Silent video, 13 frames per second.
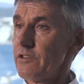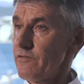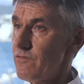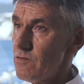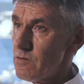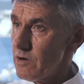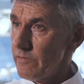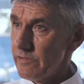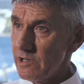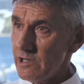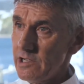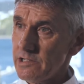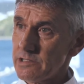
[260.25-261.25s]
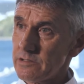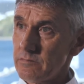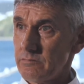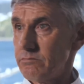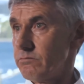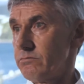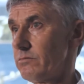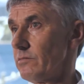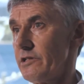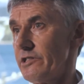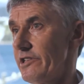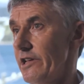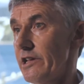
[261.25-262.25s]
the fore over the last
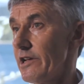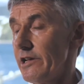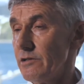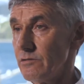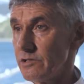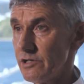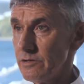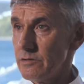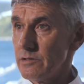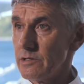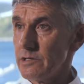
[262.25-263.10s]
decade or two